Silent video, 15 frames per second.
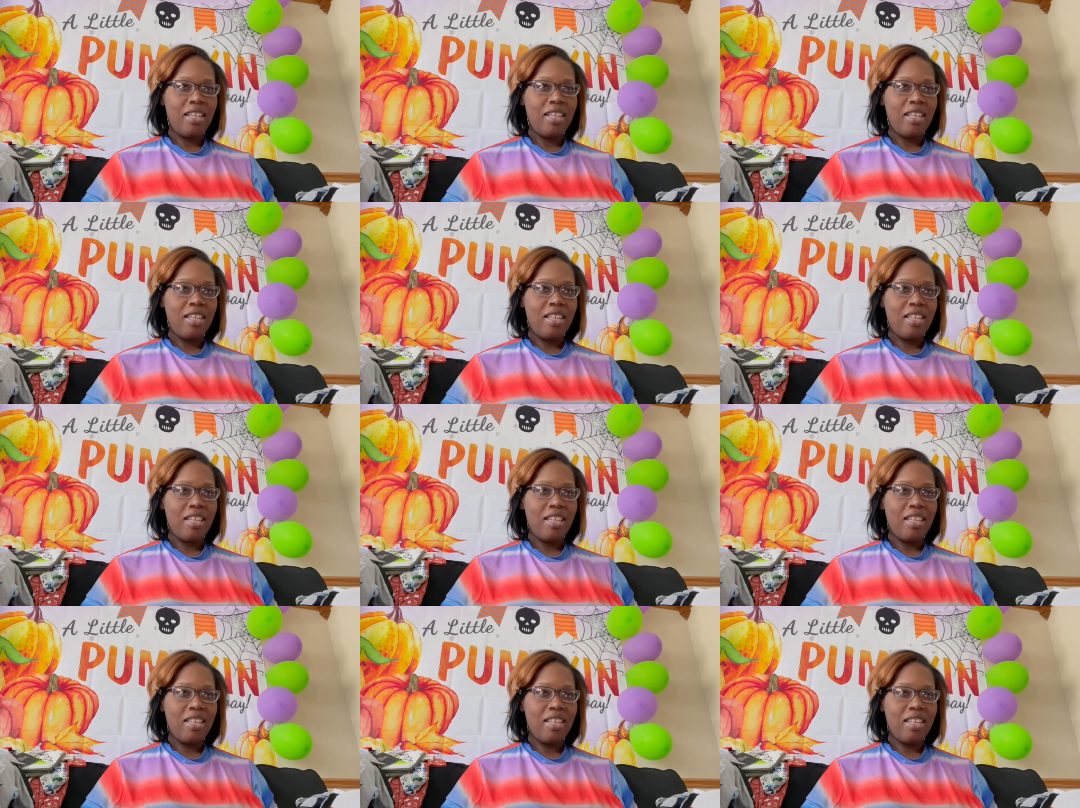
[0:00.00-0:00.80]

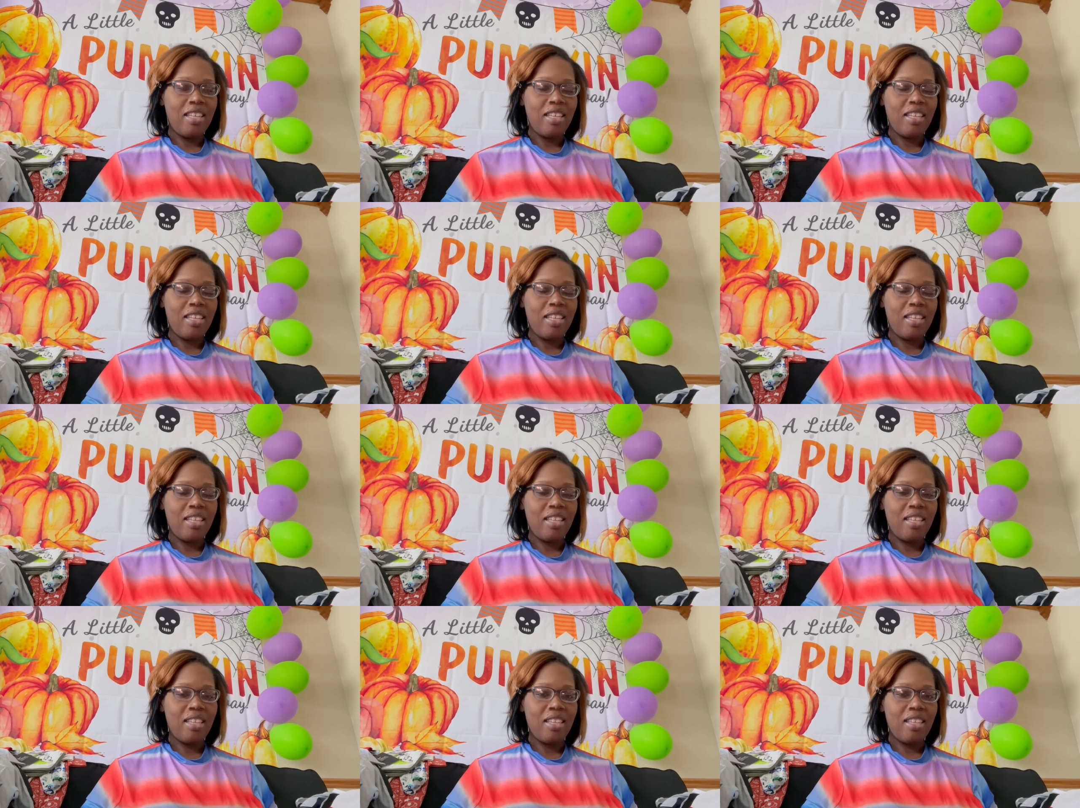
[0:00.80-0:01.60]

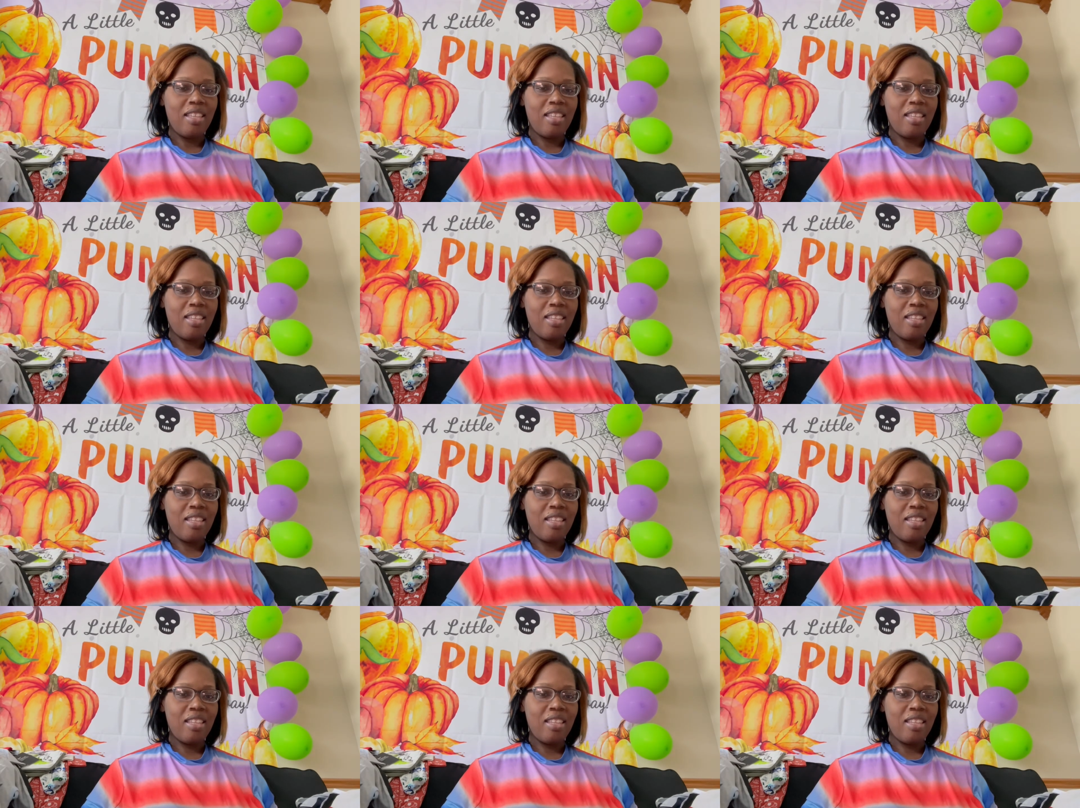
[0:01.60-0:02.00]
Nothing is said.